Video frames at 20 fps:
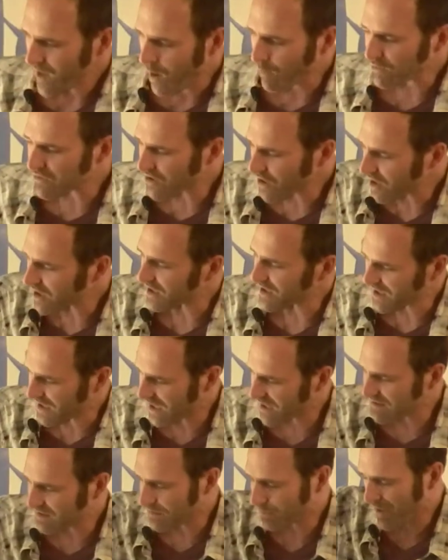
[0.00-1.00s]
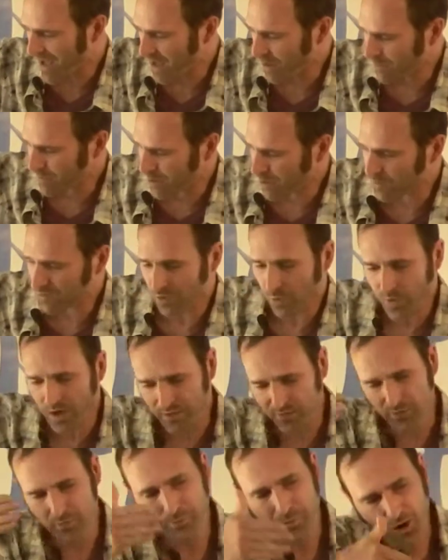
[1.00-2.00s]
I was talking to Nancy Batterman, who's the
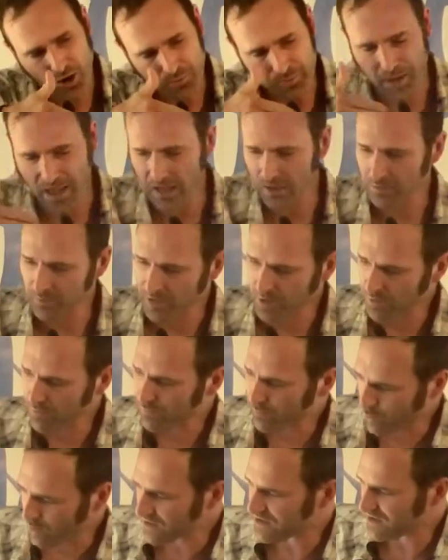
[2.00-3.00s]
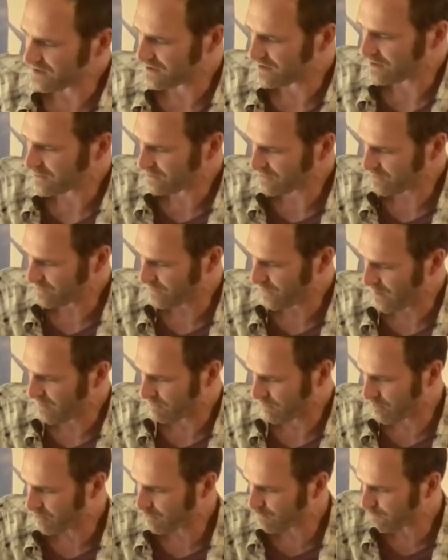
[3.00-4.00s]
wife of Mark Batterman, a 14-year
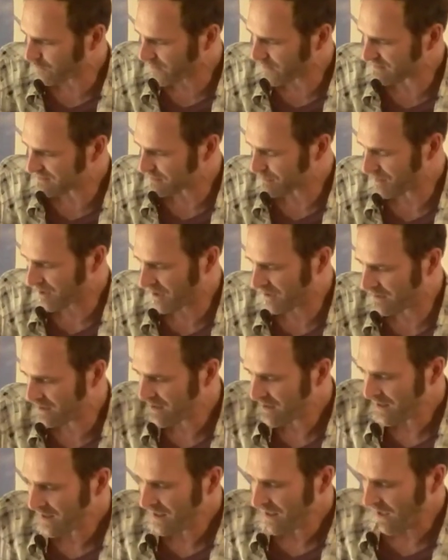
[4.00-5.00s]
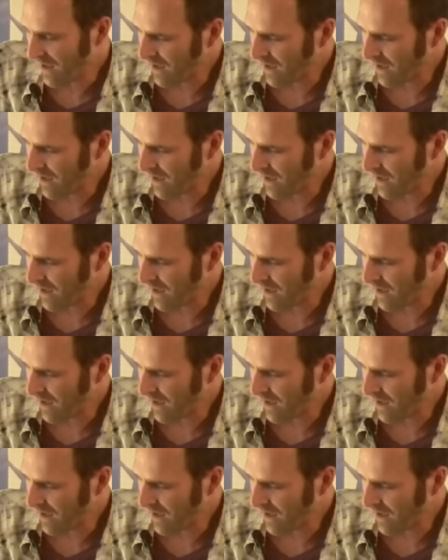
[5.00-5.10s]
survivor. They're friends of mine.